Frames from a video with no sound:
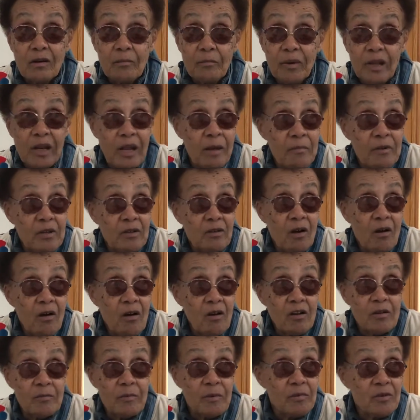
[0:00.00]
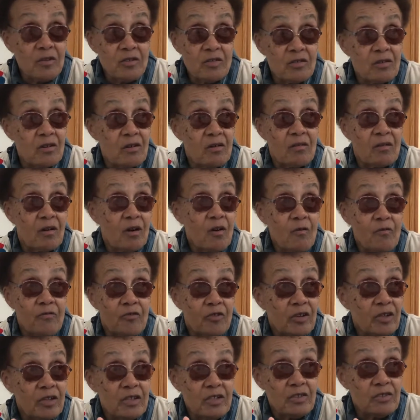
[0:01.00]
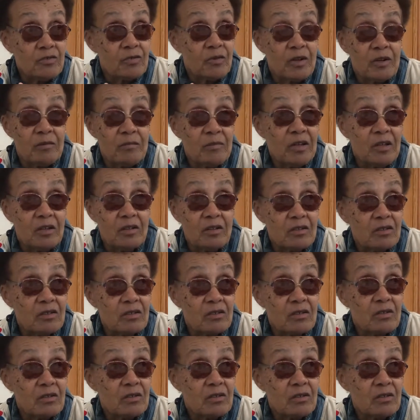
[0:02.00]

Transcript: But I mean, the argument must have gone on for at least 20 minutes.